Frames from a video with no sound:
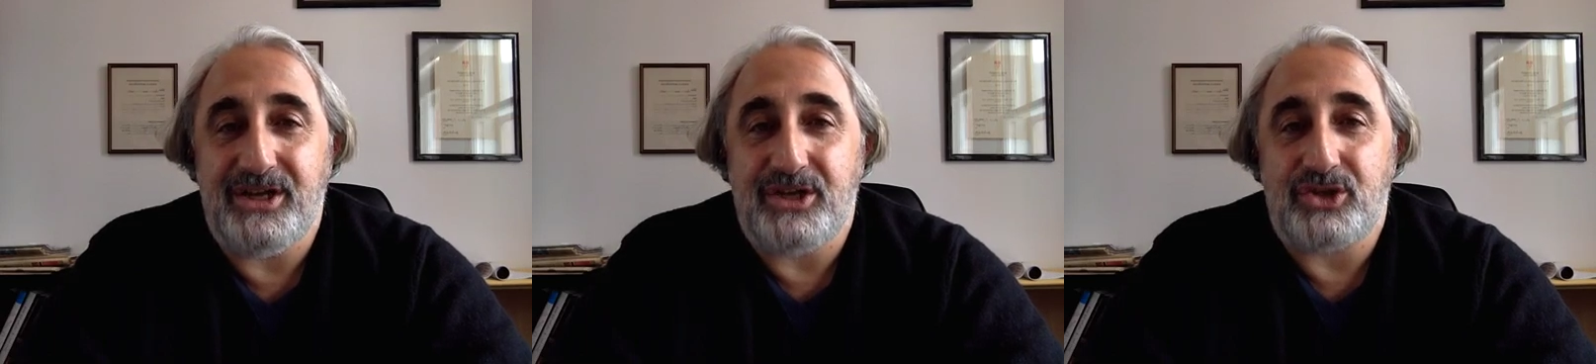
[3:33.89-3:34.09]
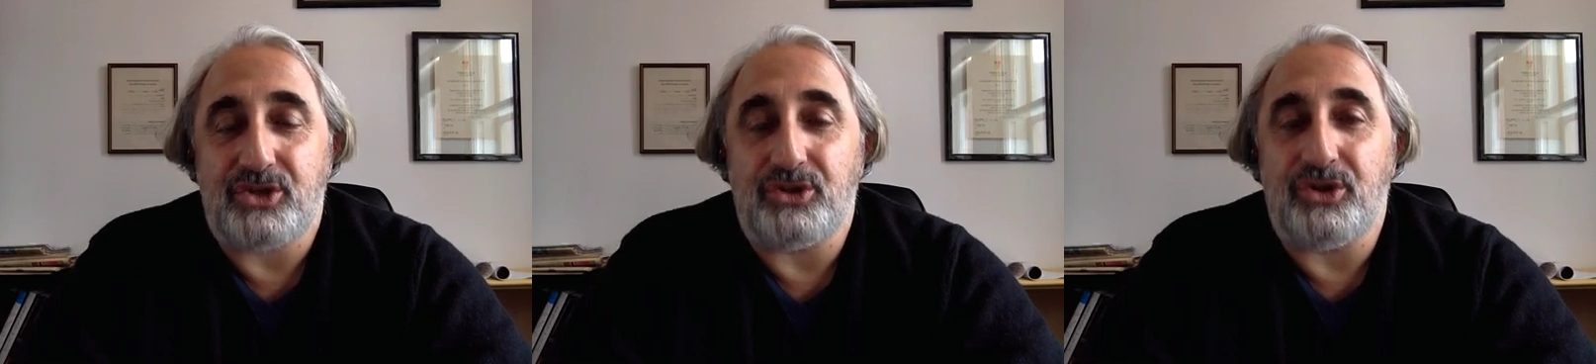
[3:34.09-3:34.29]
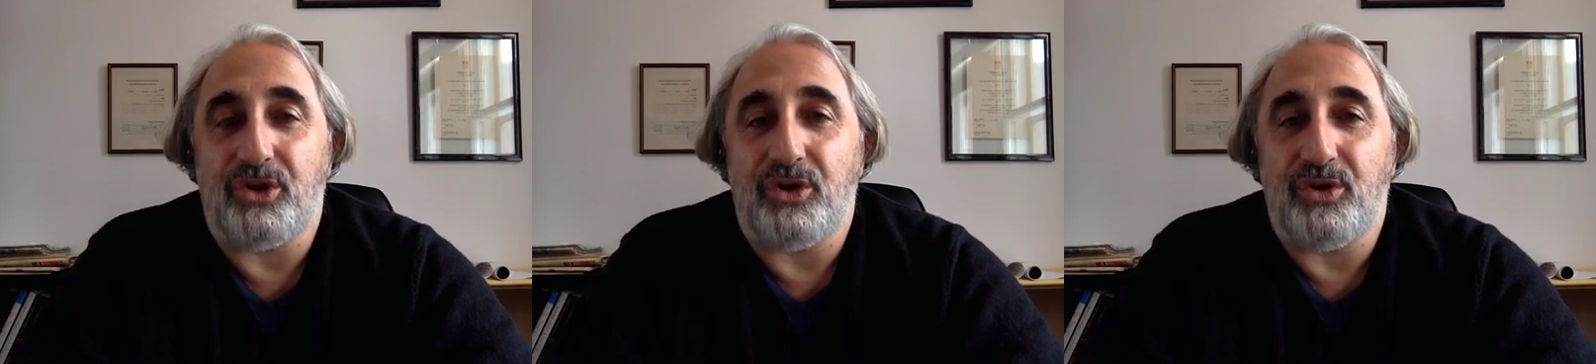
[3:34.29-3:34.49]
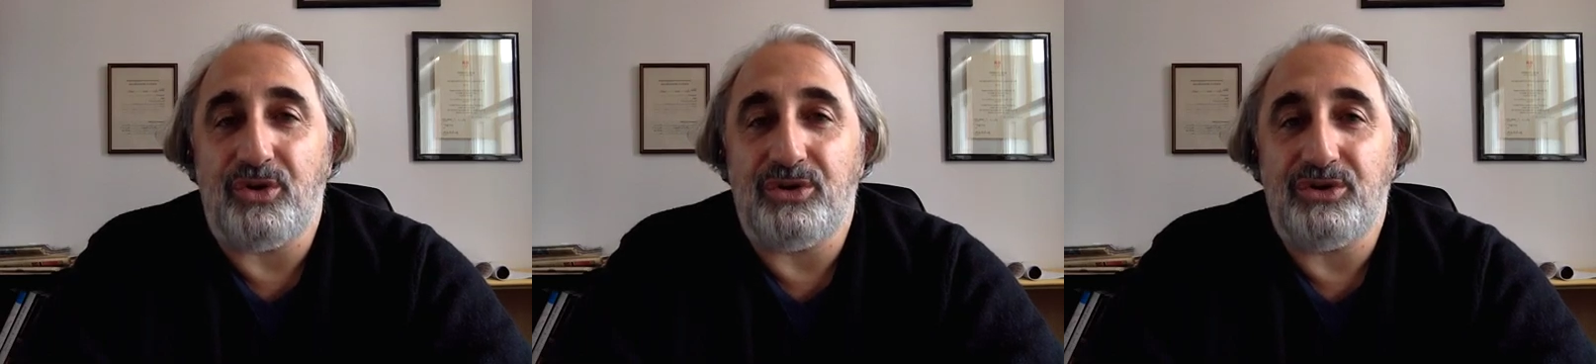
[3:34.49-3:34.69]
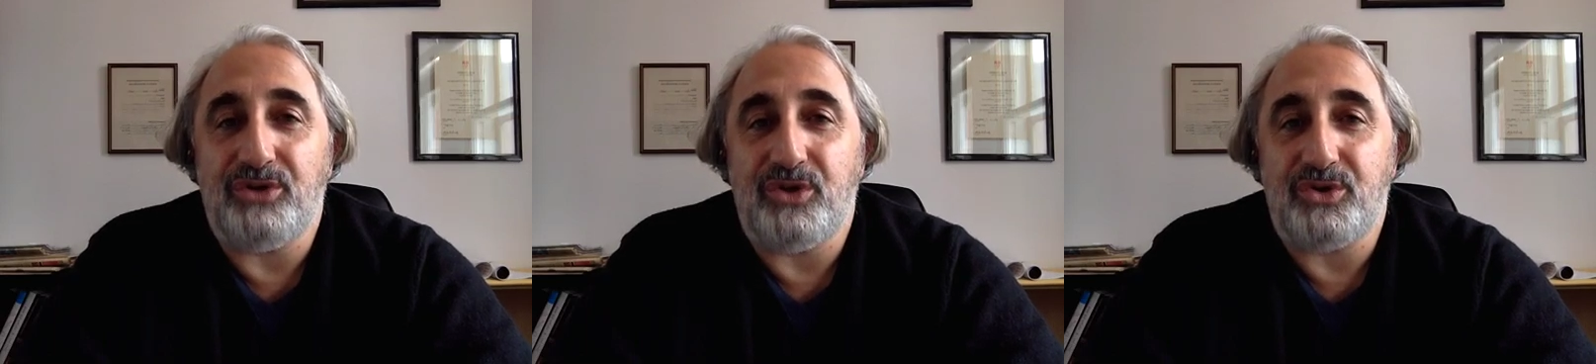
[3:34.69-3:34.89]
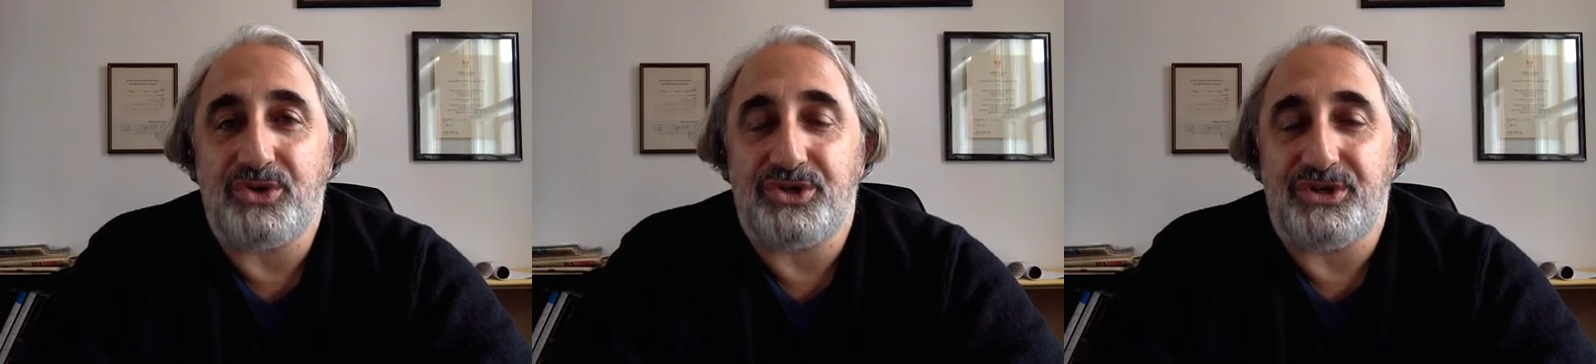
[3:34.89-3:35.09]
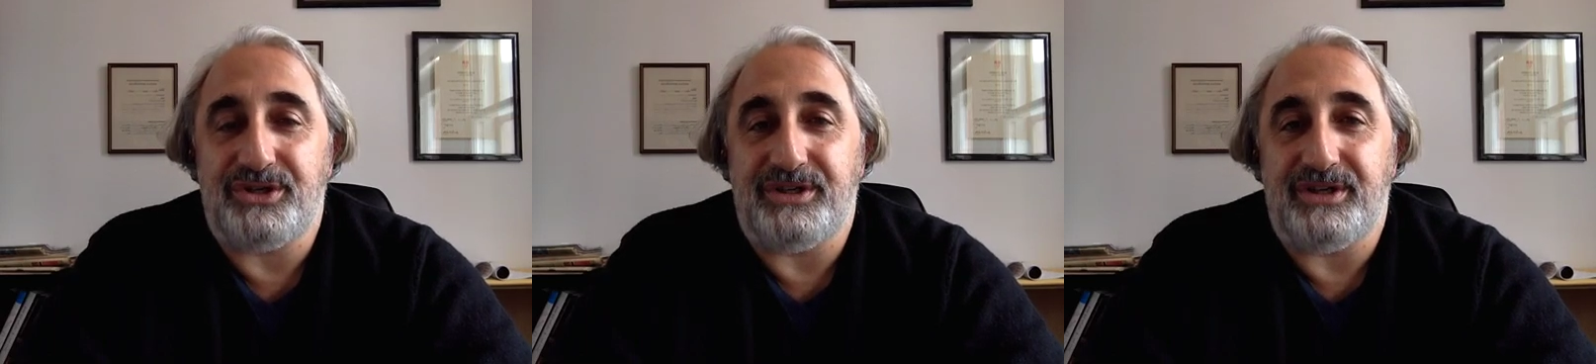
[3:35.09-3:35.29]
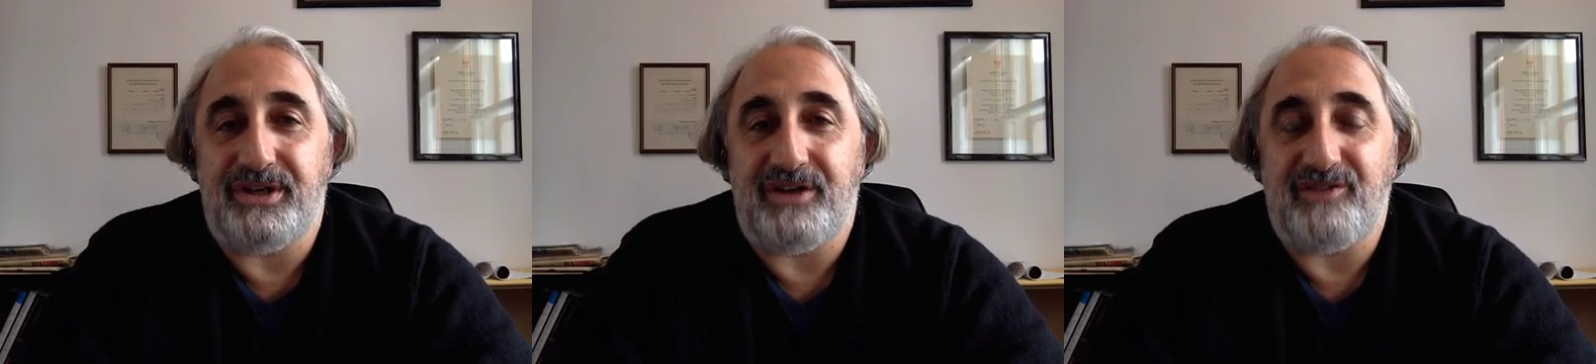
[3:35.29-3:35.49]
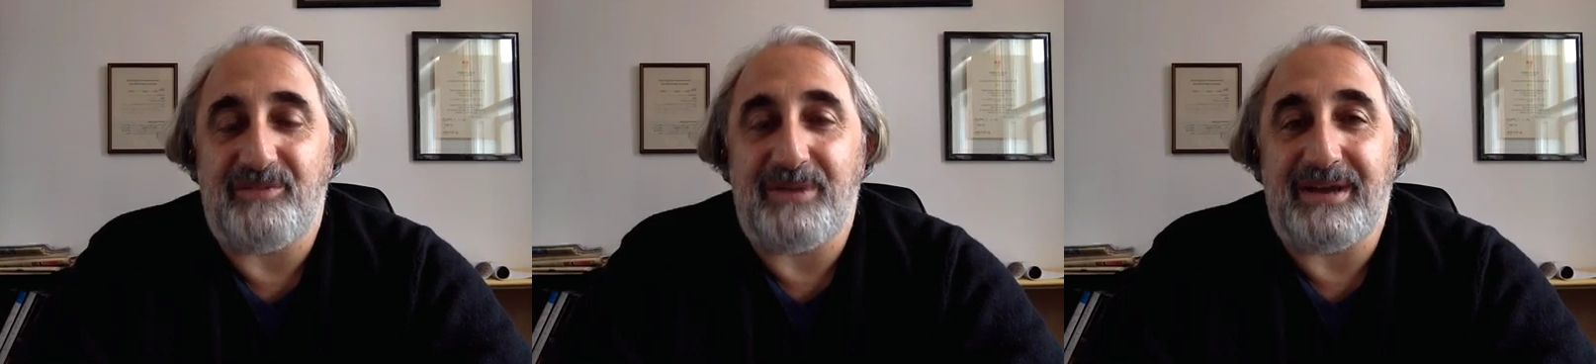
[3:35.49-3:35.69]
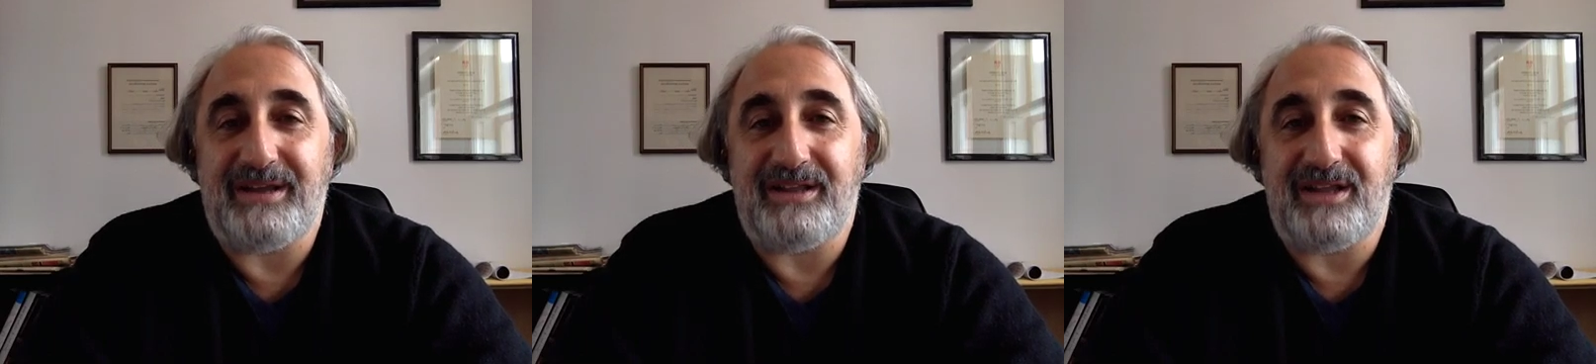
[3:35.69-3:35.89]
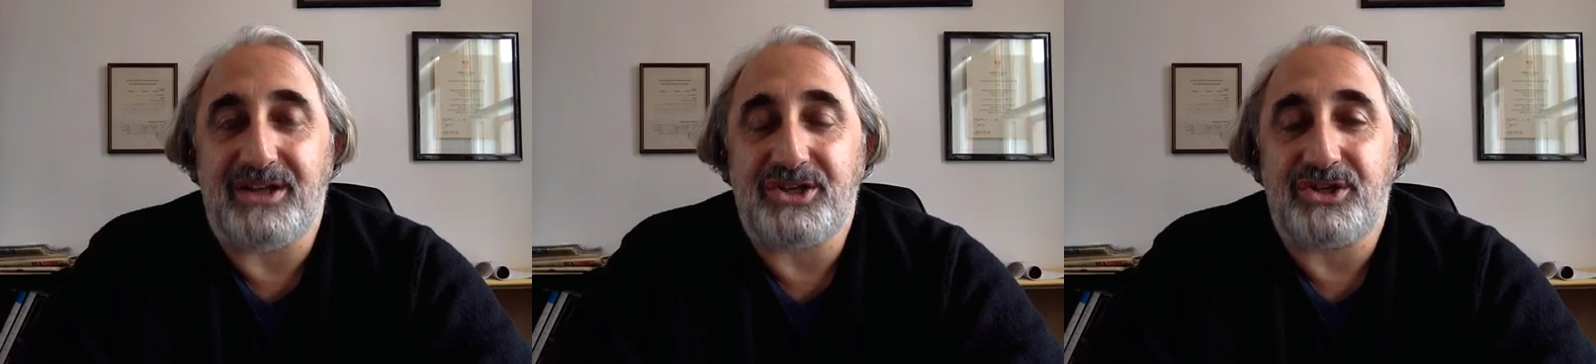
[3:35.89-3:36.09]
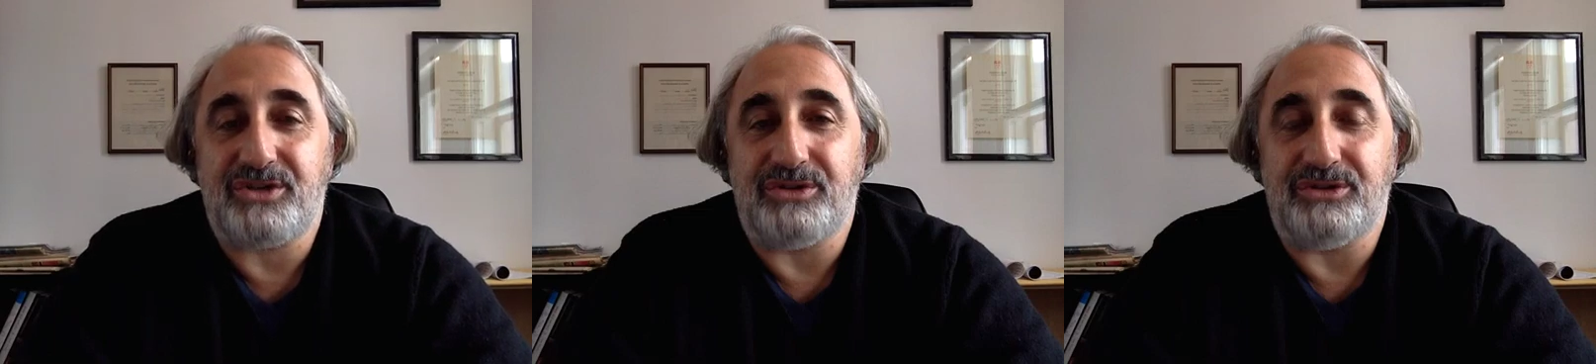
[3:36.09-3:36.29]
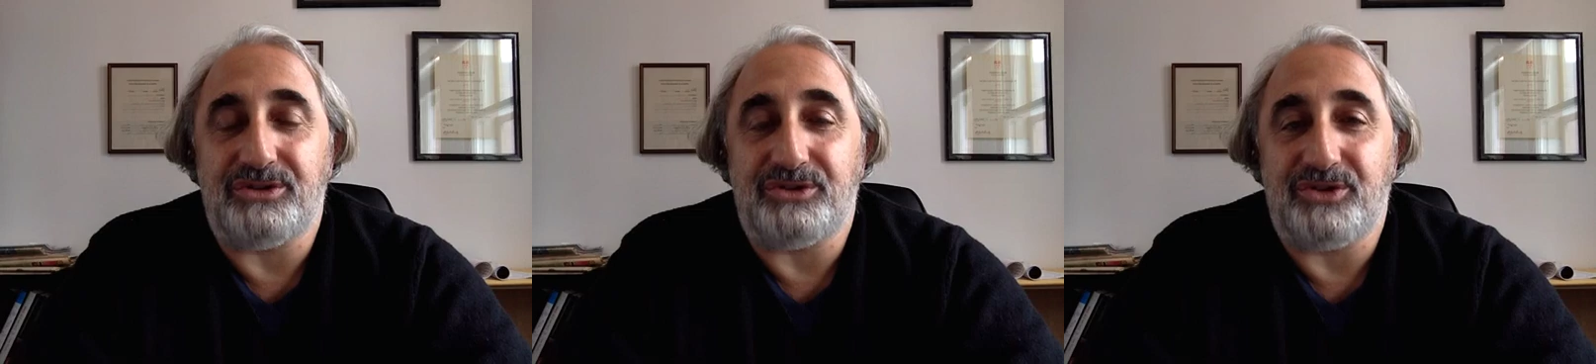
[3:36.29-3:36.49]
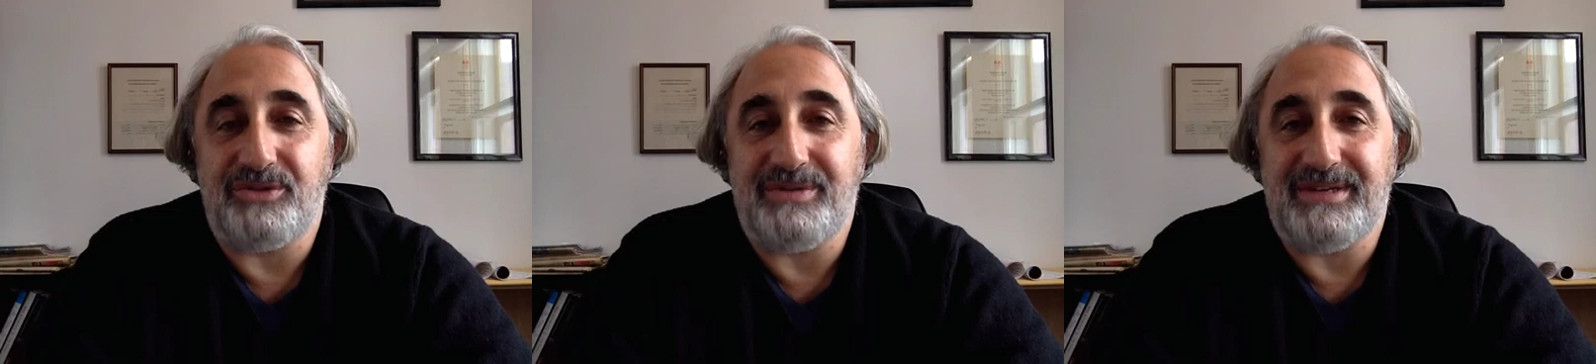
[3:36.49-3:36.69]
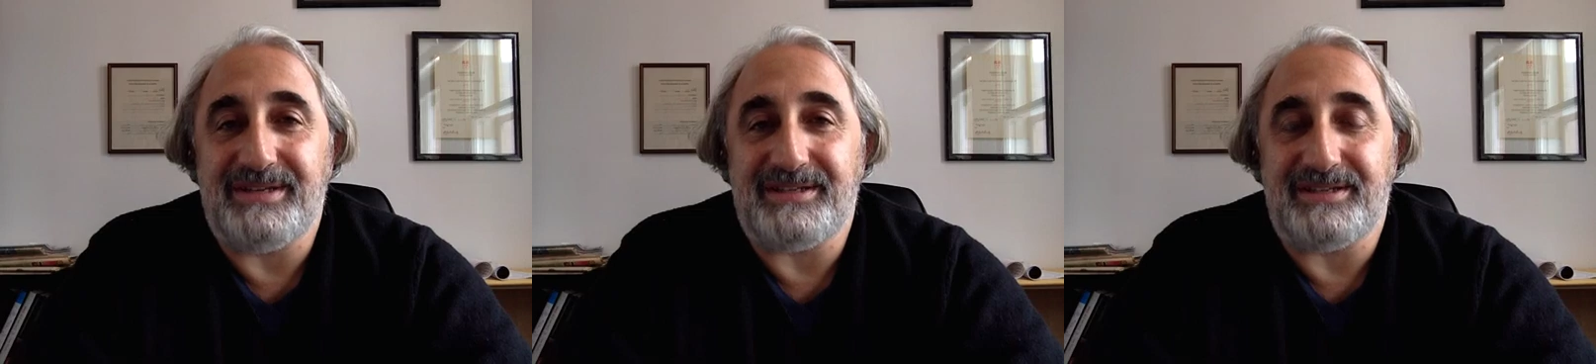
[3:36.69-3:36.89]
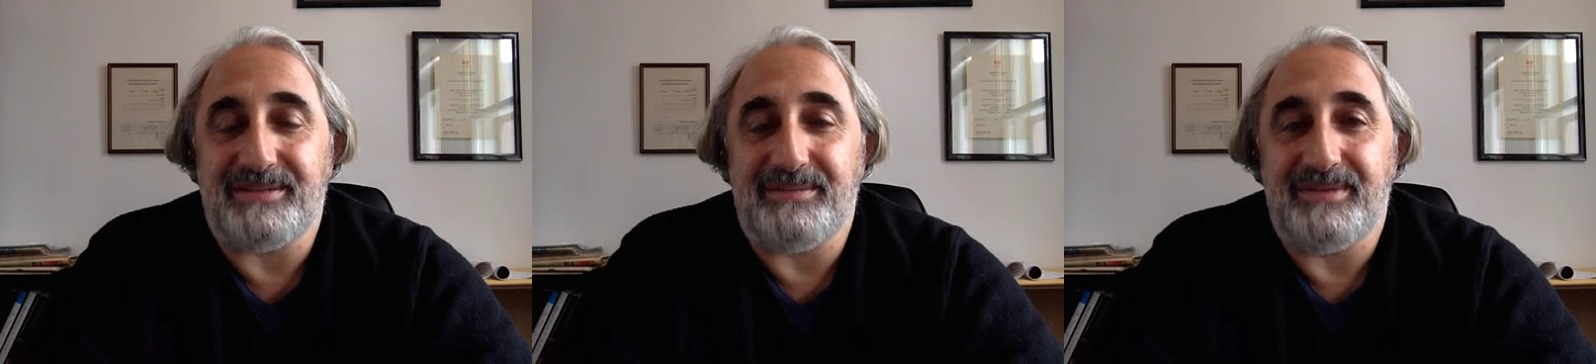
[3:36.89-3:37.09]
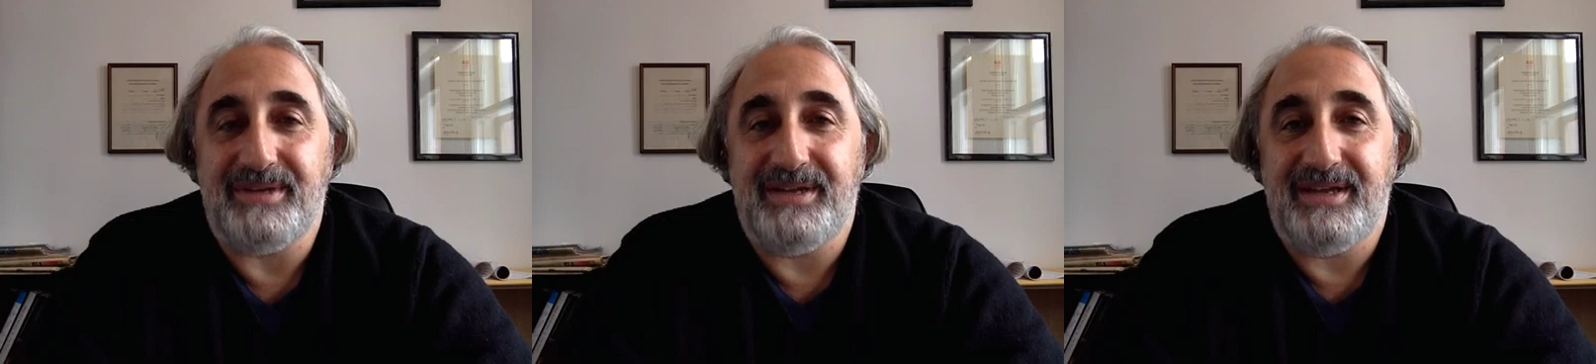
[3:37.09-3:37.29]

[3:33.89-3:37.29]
So the whole notion of biological determinism